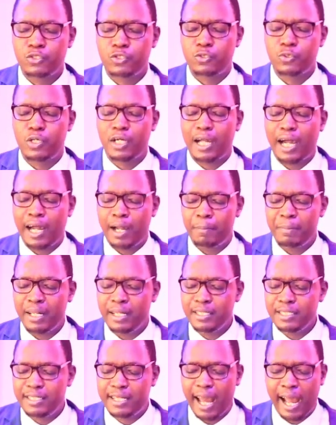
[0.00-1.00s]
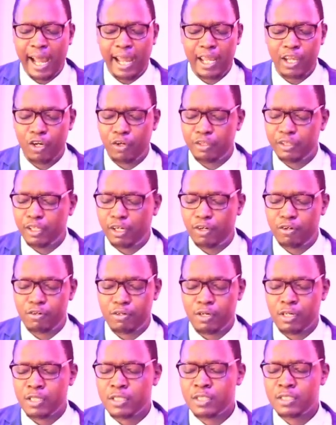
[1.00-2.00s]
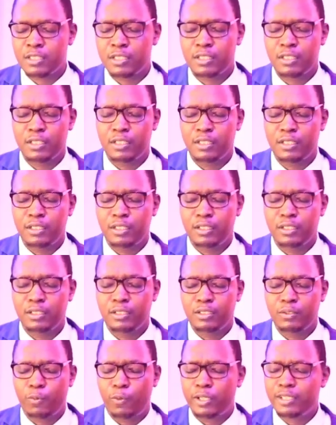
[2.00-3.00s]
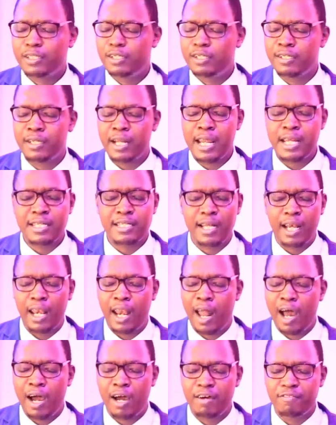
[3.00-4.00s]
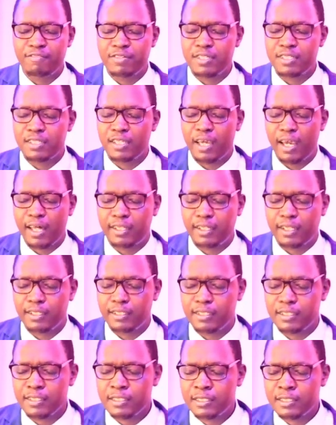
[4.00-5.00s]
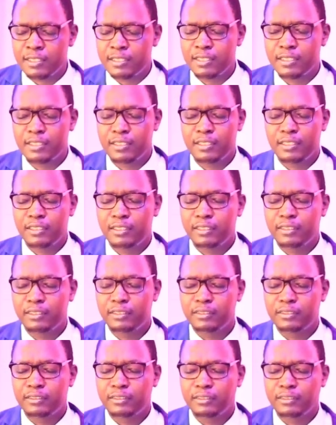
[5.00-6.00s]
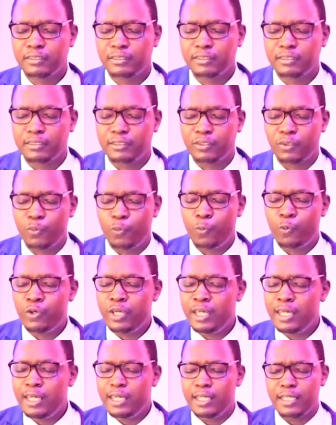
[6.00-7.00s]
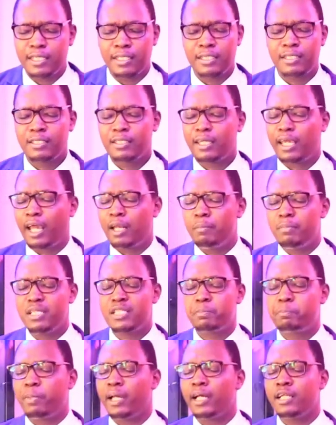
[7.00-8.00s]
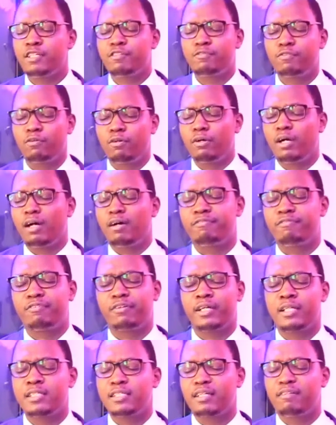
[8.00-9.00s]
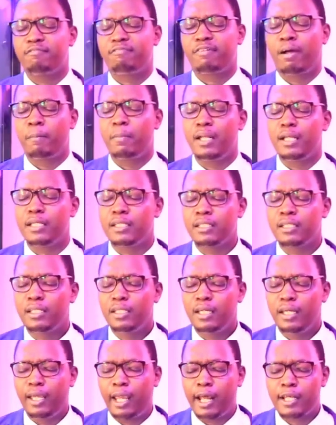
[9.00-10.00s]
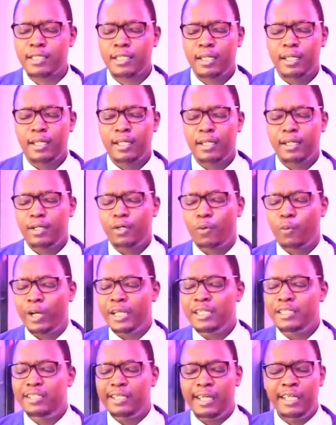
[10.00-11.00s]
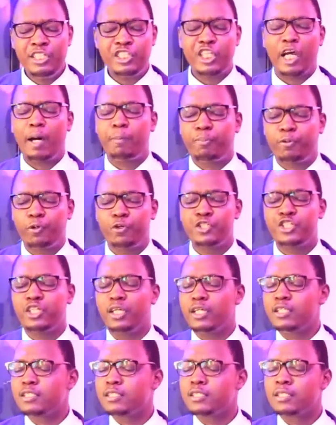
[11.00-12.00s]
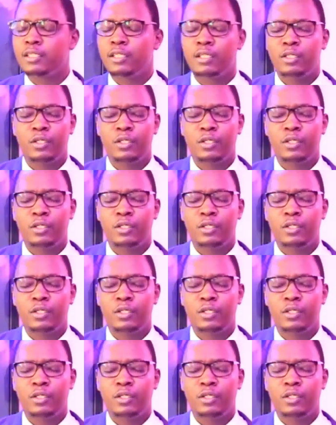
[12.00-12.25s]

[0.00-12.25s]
to come and die on the cross. What greater love is there than this? We can be spent for friends and family. Yet, when danger approaches,